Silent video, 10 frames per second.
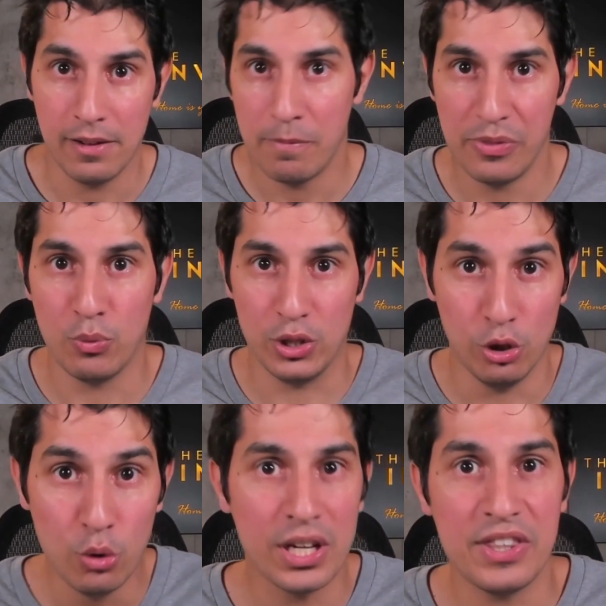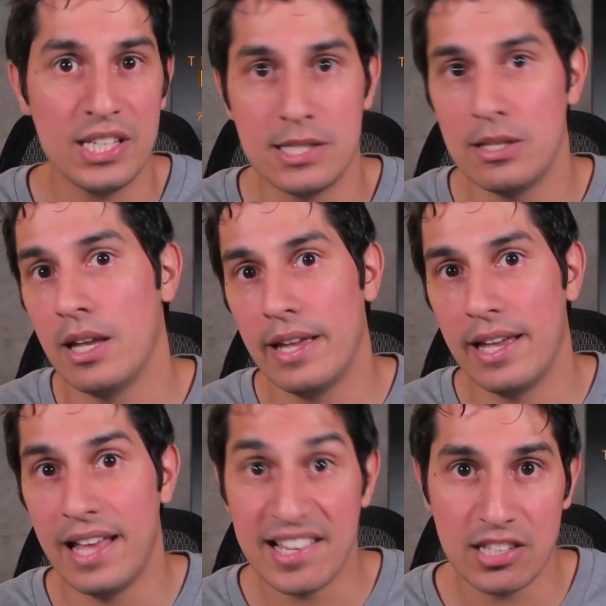When you look at these
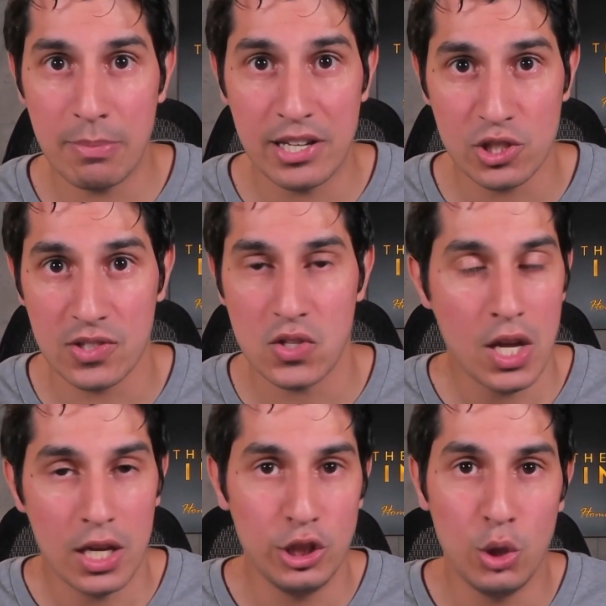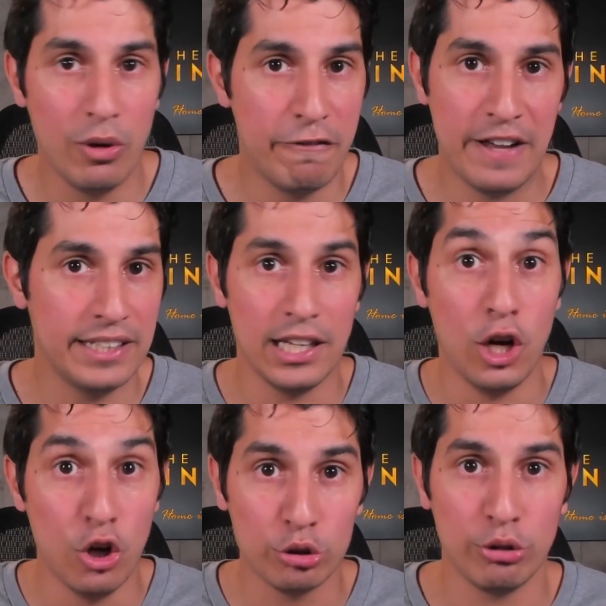estimations, you will find a
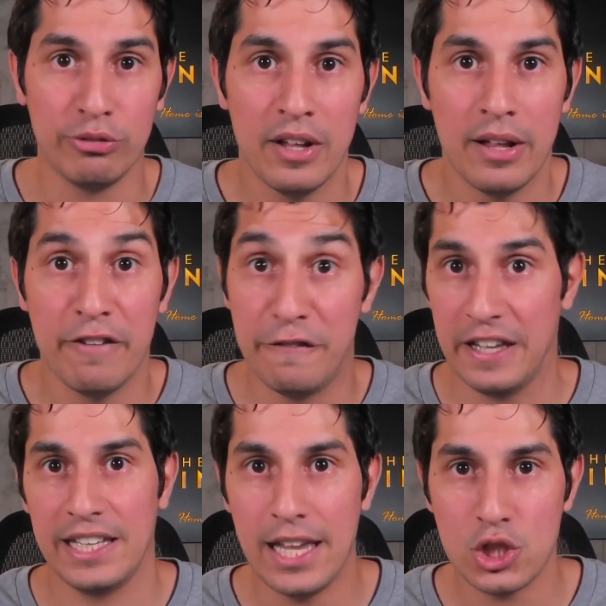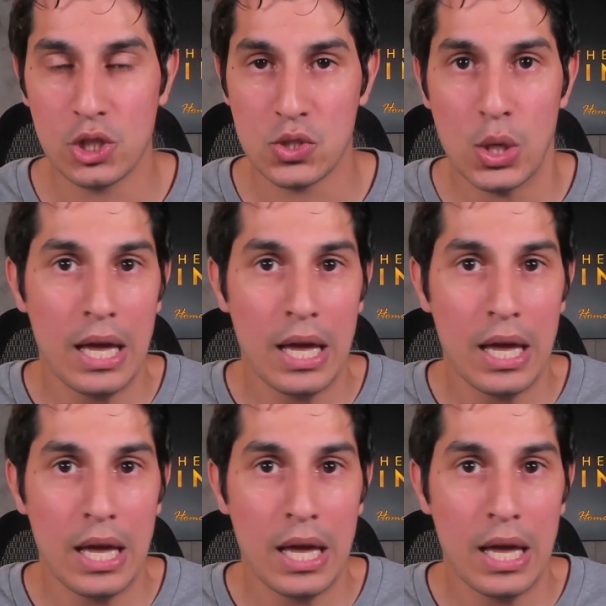lot of variations.